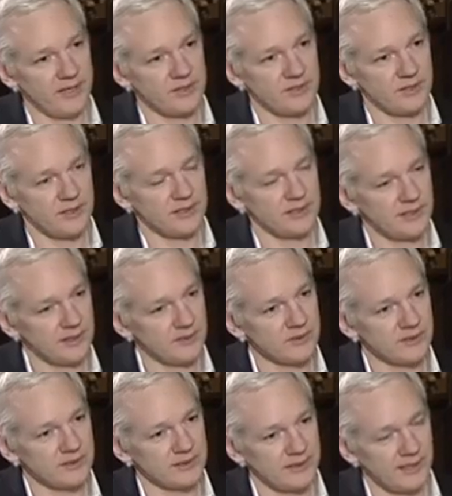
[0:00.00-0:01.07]
Agency's
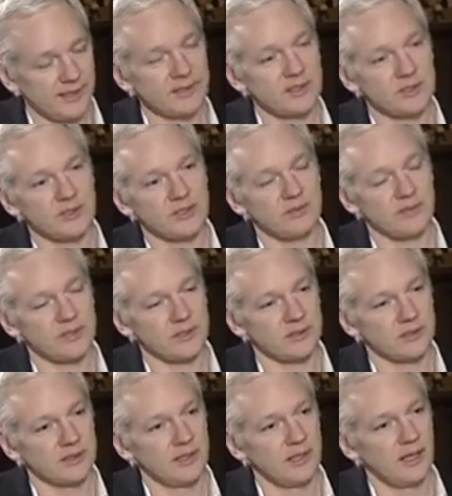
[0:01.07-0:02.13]
Signals and Intelligence
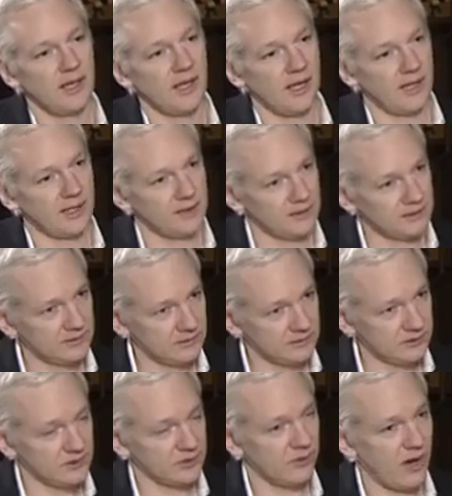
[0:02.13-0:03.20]
Division,
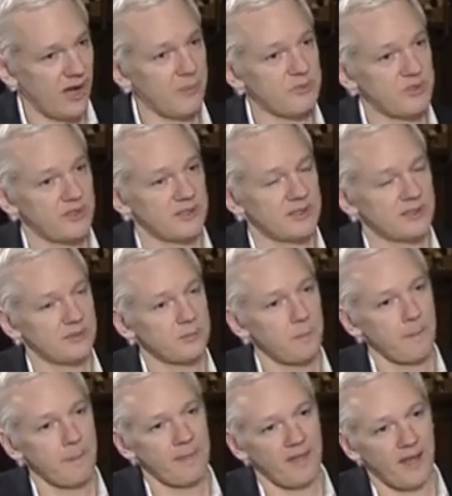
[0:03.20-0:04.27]
describes this
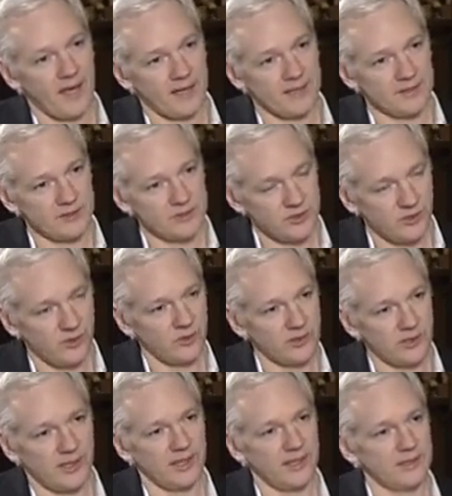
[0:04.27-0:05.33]
as
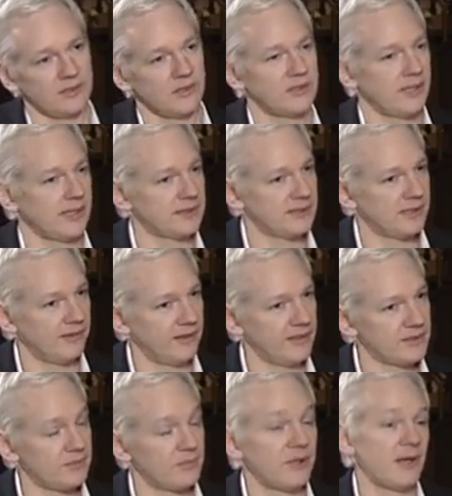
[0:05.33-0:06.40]
turnkey
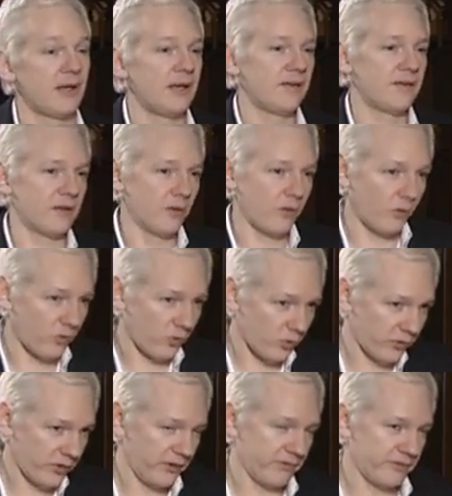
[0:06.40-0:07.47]
totalitarianism, that
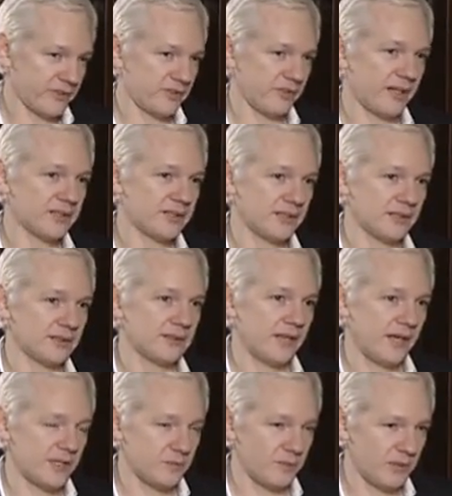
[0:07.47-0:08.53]
all the infrastructure
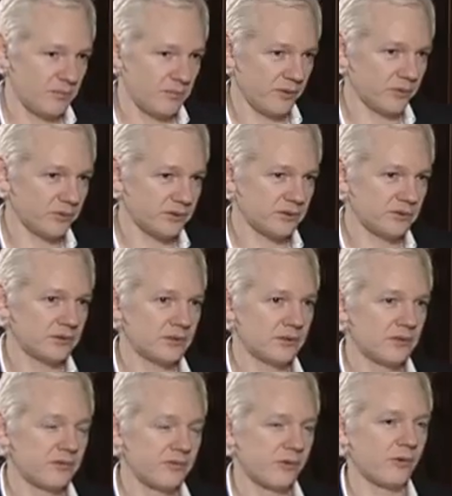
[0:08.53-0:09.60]
has been built
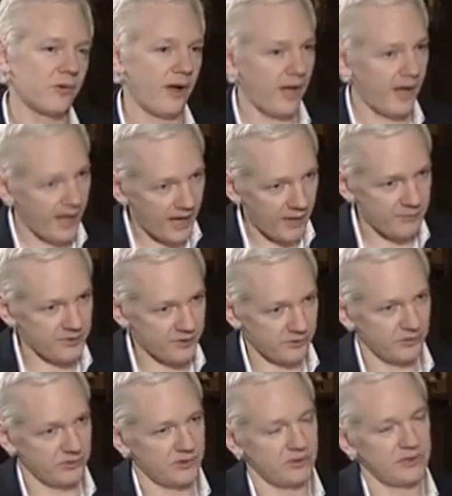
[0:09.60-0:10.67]
for
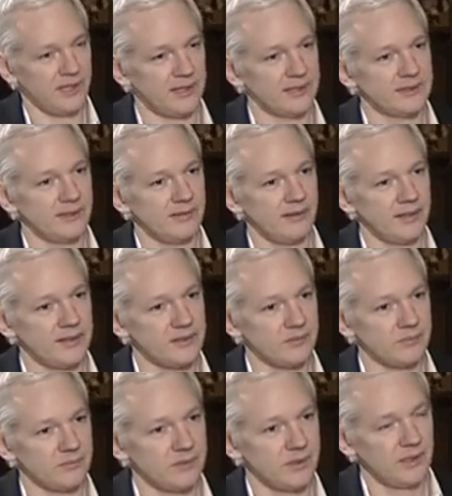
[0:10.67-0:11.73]
absolute
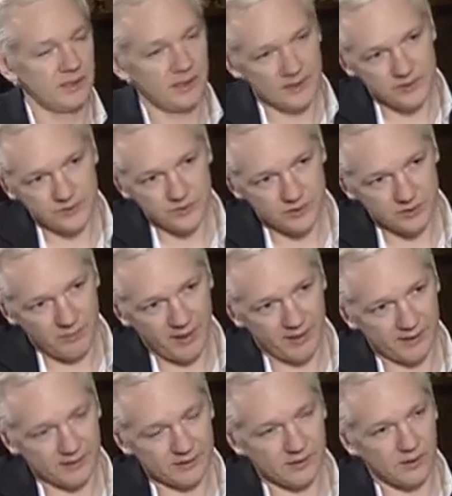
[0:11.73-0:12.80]
totalitarianism. It's just a
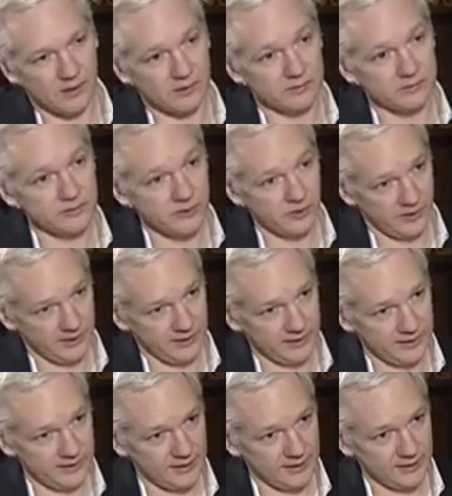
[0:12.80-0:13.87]
matter of turning
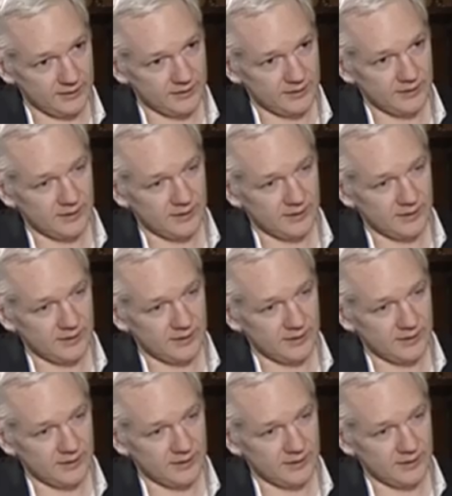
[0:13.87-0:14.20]
the key.